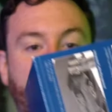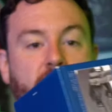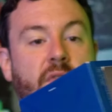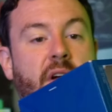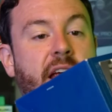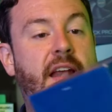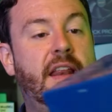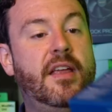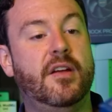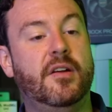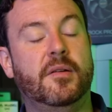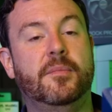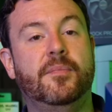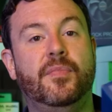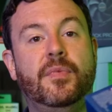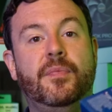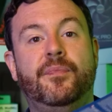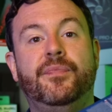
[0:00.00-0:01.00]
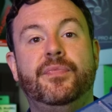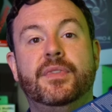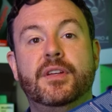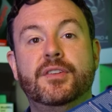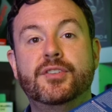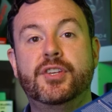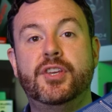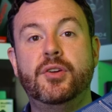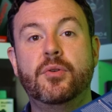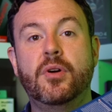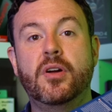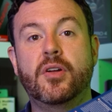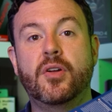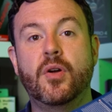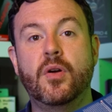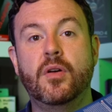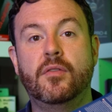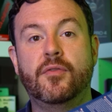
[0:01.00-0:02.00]
right here. There's a QR
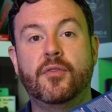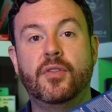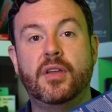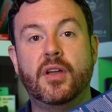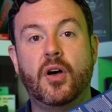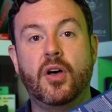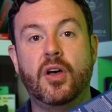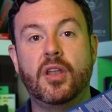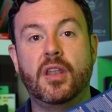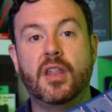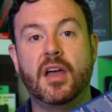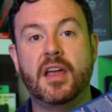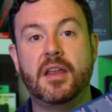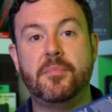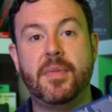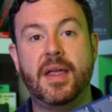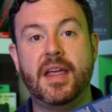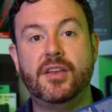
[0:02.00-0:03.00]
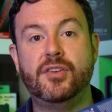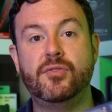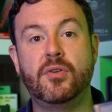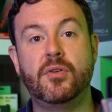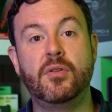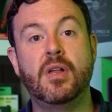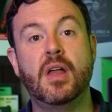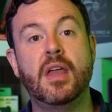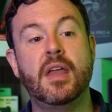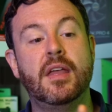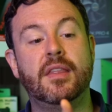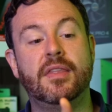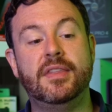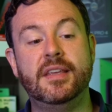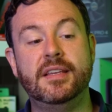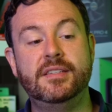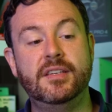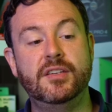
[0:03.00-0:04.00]
code for the online manual.
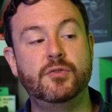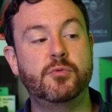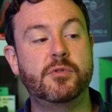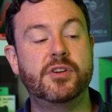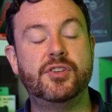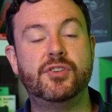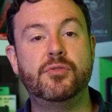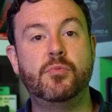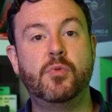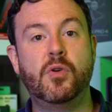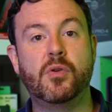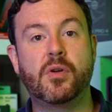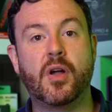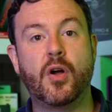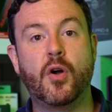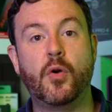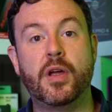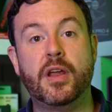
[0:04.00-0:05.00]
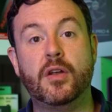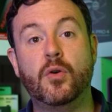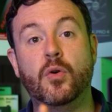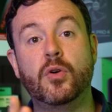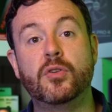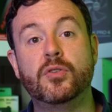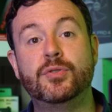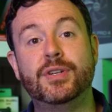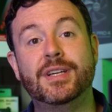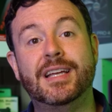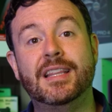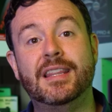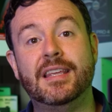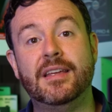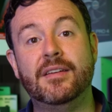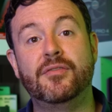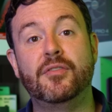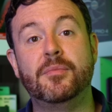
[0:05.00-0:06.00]
This is where you will go in order to get
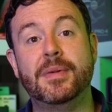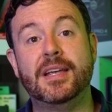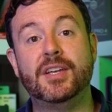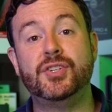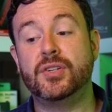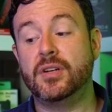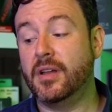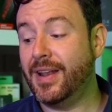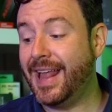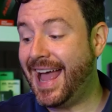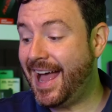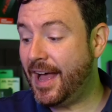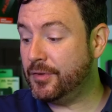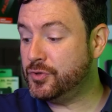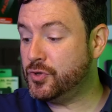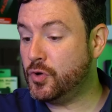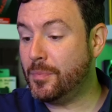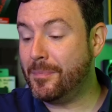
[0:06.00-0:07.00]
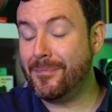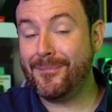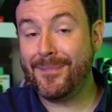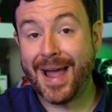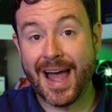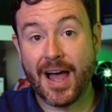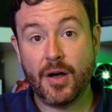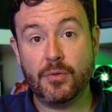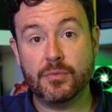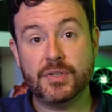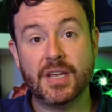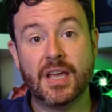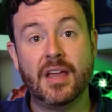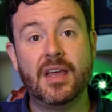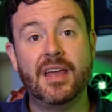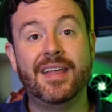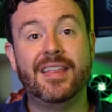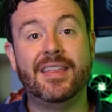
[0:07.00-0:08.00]
the information on how to mount
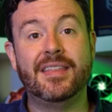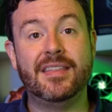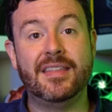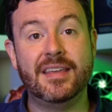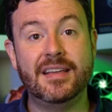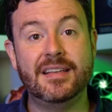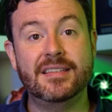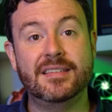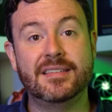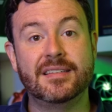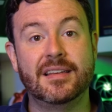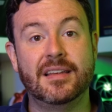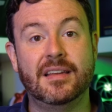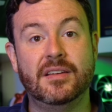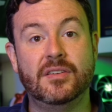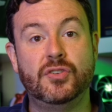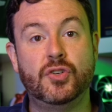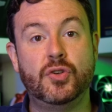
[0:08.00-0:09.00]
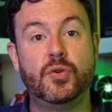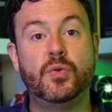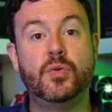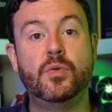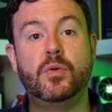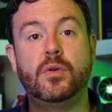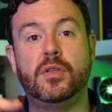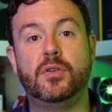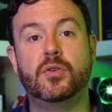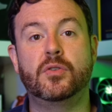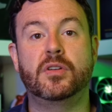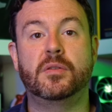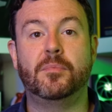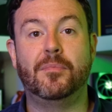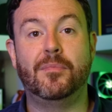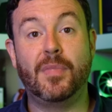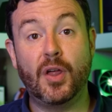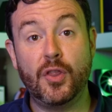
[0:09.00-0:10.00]
this to your
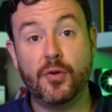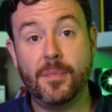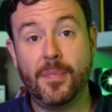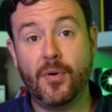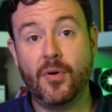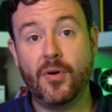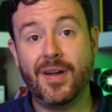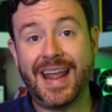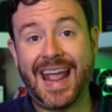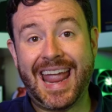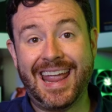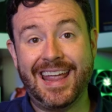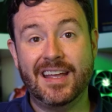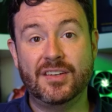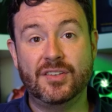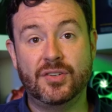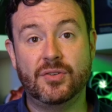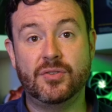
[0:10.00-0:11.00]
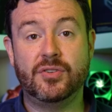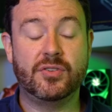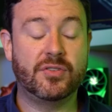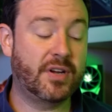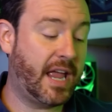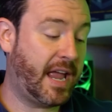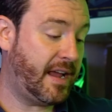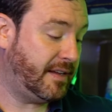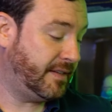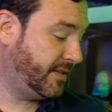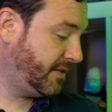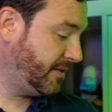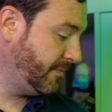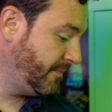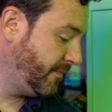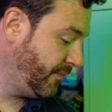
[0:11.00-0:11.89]
motherboard and to your case.